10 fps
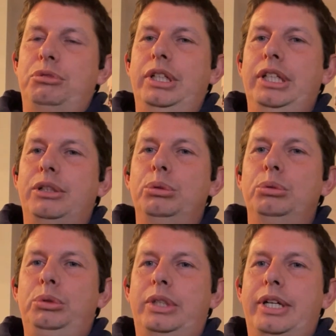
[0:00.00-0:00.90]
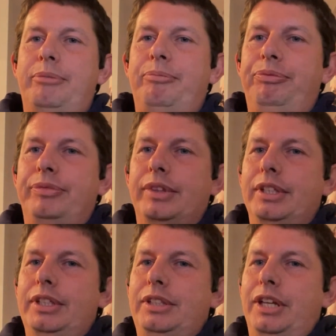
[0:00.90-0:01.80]
really cool.
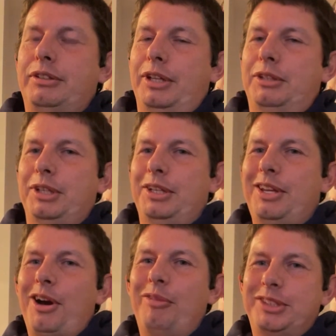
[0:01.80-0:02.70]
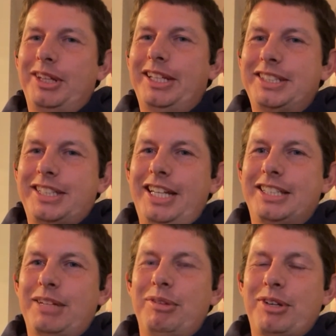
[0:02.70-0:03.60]
Obviously, like you say,
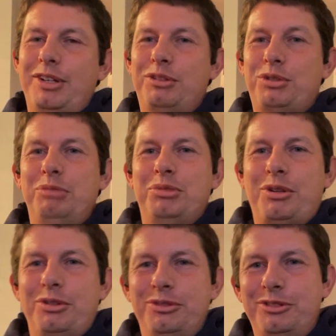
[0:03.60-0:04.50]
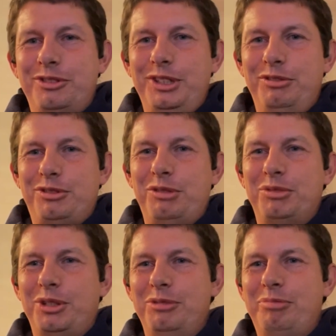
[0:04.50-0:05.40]
Sam, you've tripped on
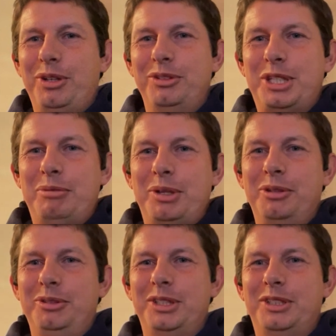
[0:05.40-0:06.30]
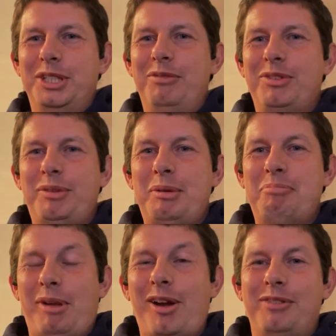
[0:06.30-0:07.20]
beyond typicals in terms of
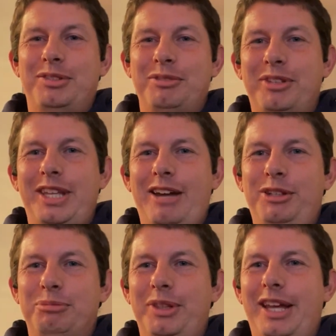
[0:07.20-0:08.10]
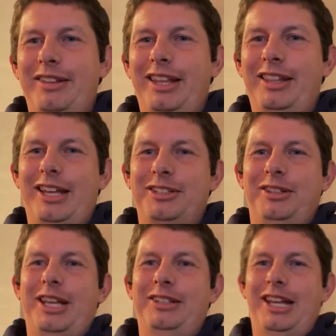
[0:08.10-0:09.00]
being part of something else, but
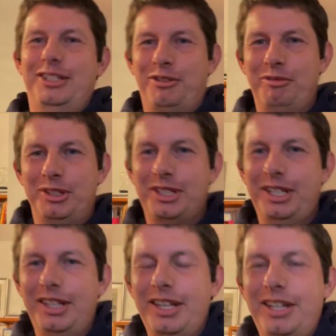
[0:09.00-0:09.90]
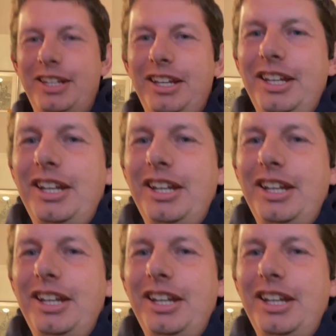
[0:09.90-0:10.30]
that's obviously the